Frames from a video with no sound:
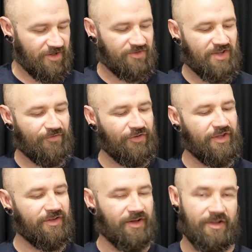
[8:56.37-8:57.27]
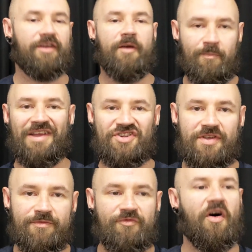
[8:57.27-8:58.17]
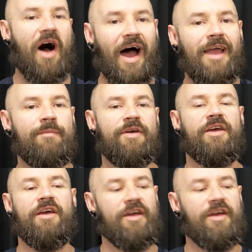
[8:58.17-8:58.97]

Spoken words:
you definitely, like a beachy vibe,